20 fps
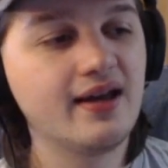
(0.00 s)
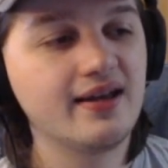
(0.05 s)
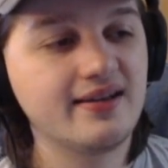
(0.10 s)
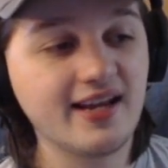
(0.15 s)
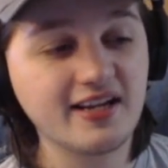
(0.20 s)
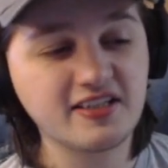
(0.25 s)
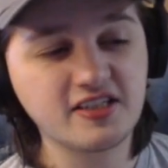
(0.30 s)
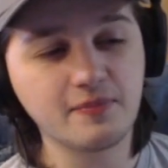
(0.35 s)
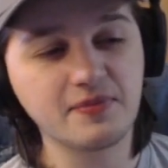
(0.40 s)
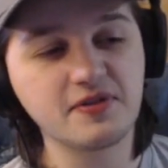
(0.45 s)

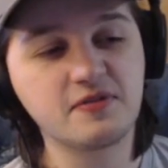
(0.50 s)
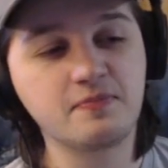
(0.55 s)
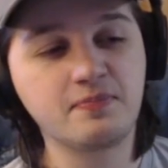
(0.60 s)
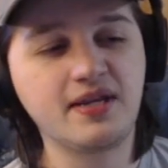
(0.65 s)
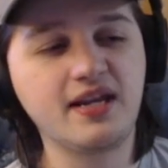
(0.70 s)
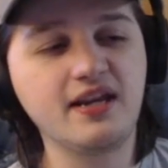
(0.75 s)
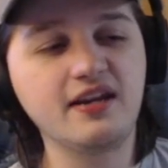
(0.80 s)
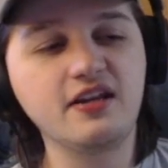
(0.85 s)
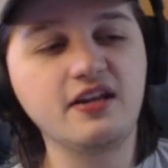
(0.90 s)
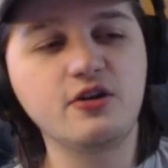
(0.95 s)
Next up is
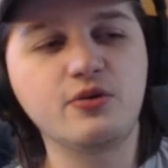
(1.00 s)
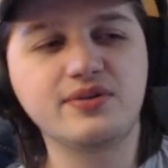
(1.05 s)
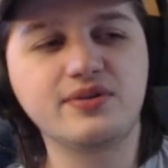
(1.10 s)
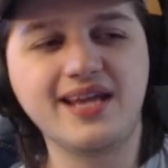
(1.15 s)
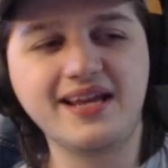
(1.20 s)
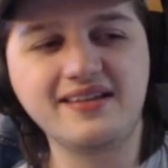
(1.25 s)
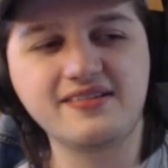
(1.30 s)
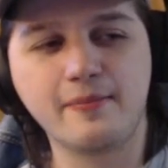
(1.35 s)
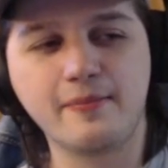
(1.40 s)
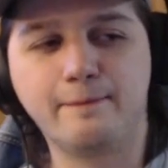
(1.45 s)
Petey, who
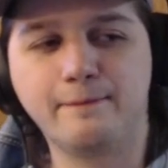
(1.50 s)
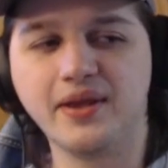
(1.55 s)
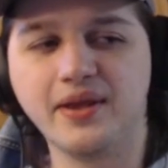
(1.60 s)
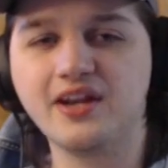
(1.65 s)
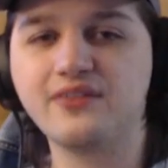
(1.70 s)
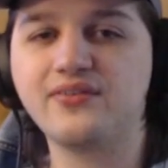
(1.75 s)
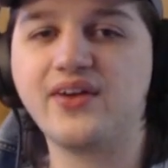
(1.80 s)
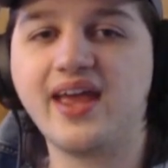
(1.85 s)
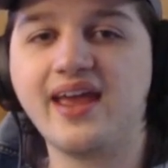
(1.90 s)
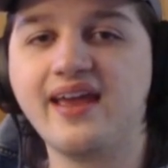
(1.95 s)
takes a bit
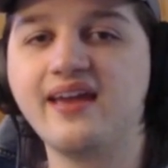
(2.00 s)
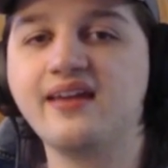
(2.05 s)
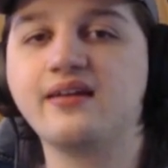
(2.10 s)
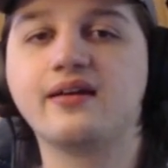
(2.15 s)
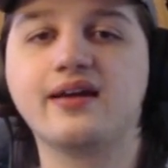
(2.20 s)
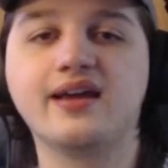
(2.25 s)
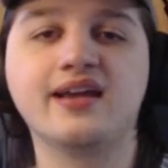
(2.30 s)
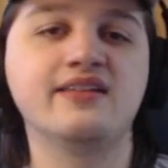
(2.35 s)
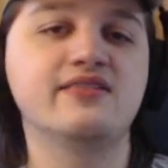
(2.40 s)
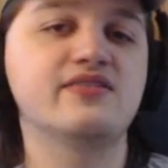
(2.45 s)
of a hit
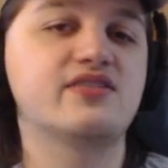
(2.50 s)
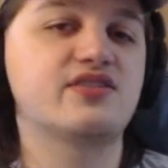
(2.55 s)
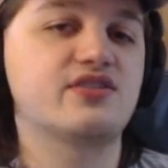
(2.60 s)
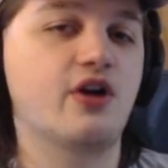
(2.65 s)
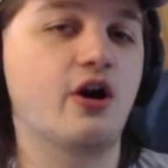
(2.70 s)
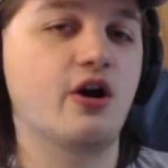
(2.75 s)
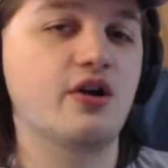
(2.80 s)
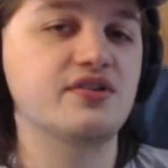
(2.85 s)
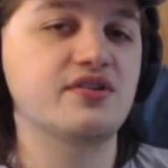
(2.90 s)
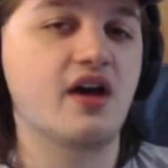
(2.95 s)
in
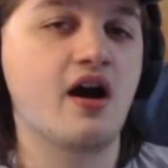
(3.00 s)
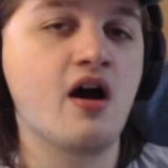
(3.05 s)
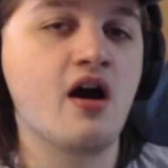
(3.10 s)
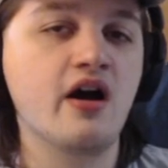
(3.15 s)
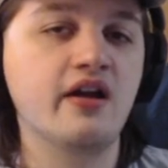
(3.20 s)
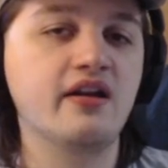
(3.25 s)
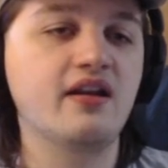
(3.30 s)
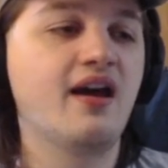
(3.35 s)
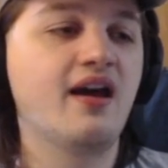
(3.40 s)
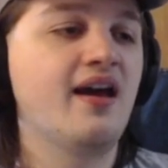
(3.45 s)
Stars
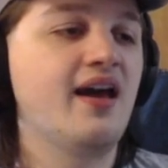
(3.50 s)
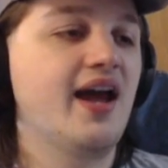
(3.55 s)
On,